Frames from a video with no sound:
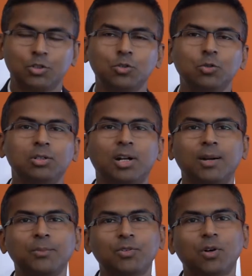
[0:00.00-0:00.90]
two
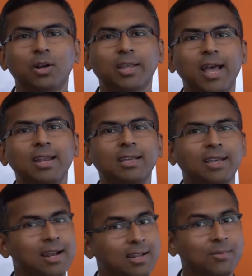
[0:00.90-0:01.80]
terms,
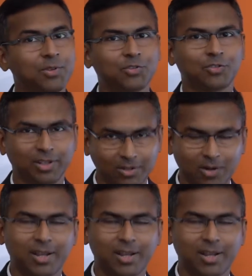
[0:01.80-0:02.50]
organic chemistry,